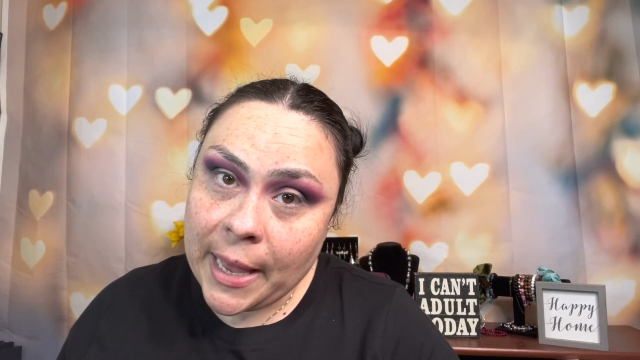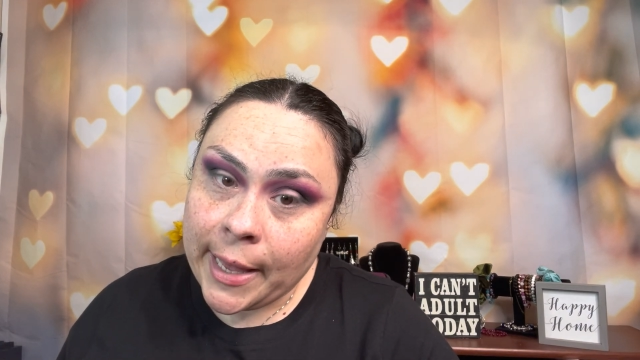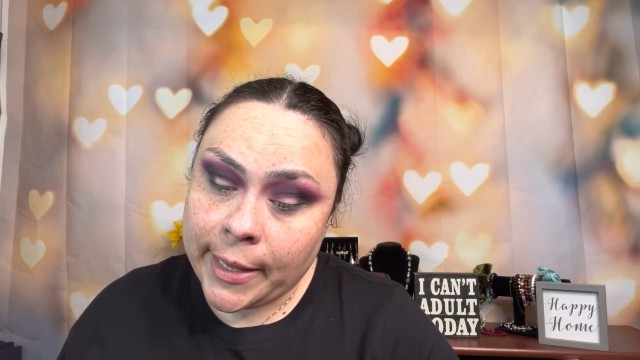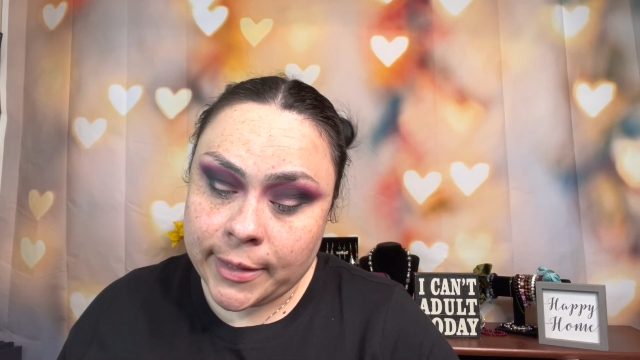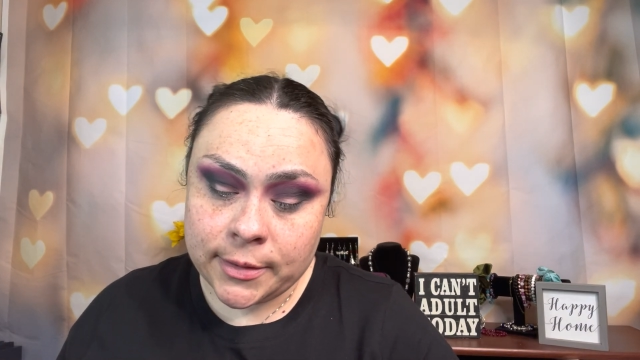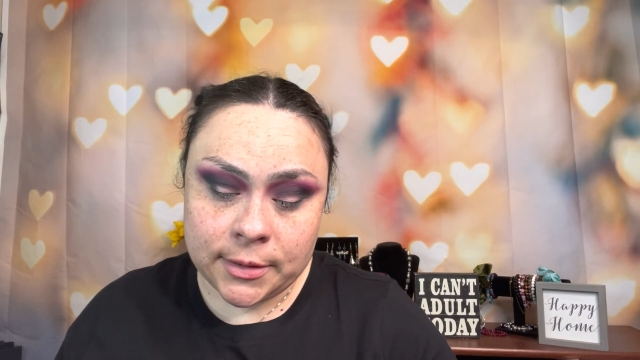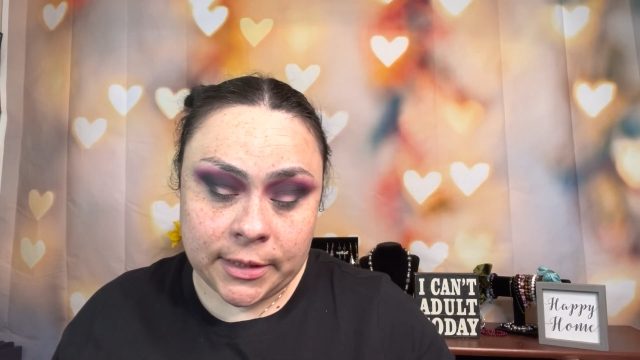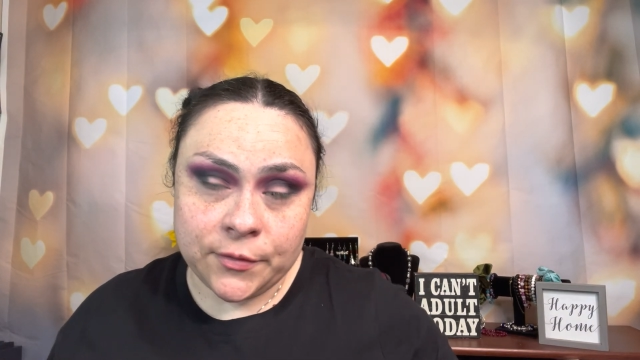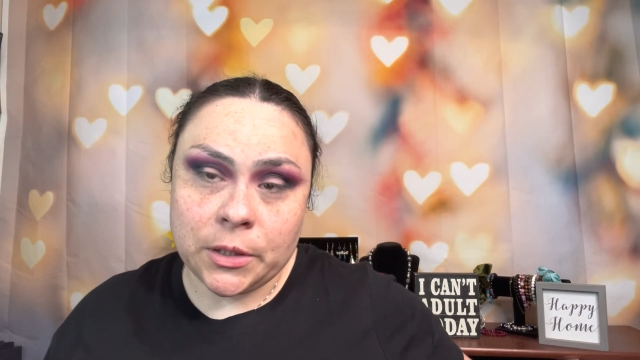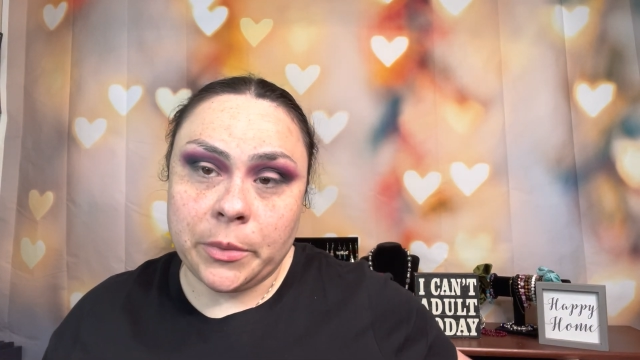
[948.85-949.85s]
and
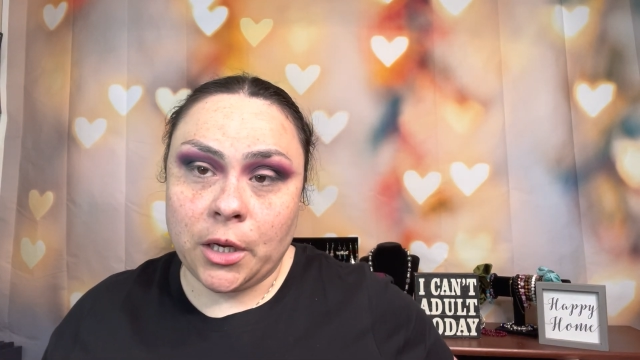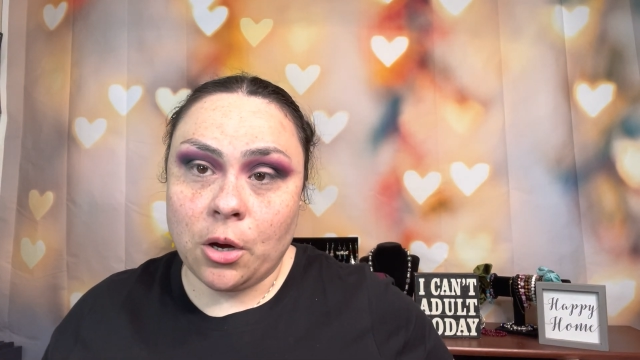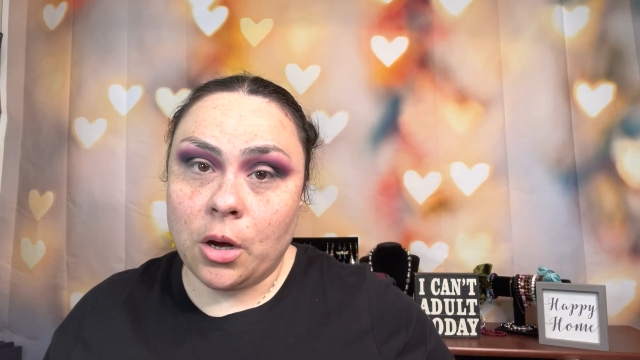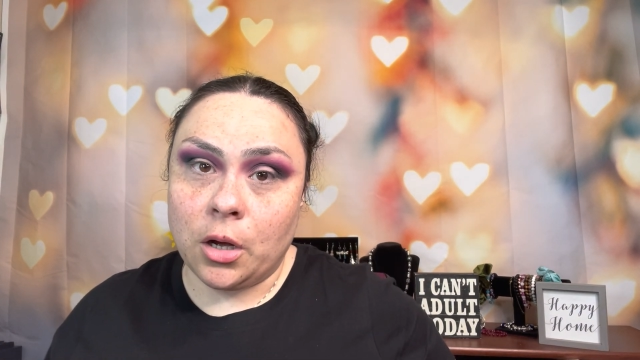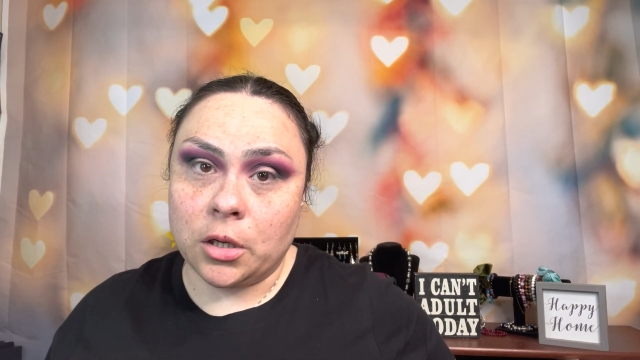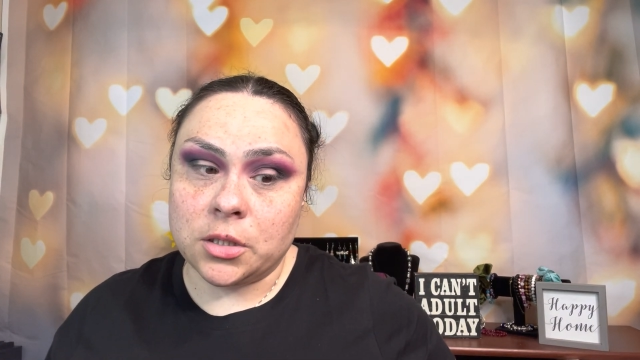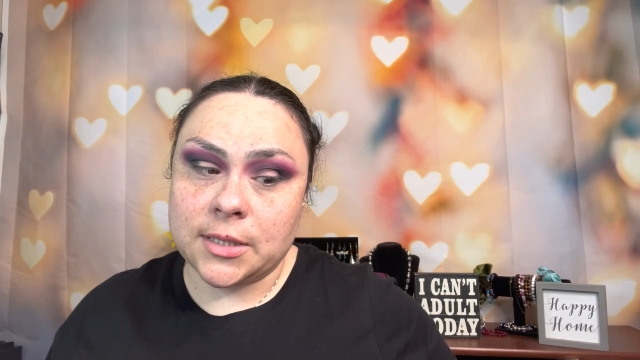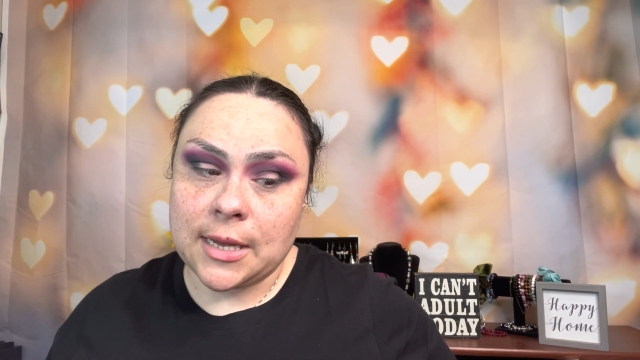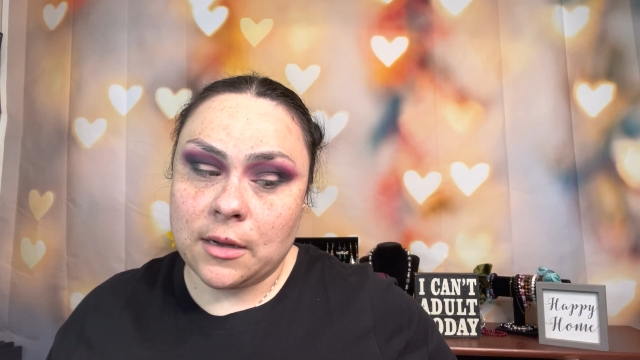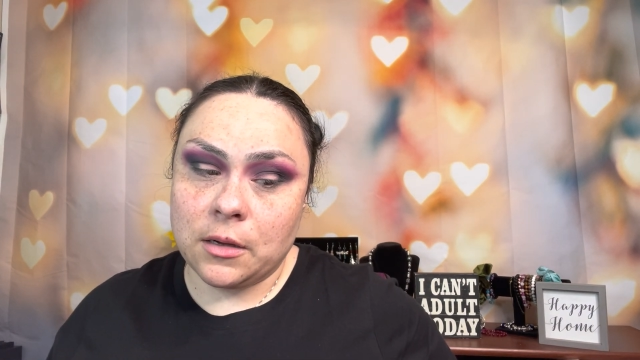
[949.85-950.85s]
if somebody calls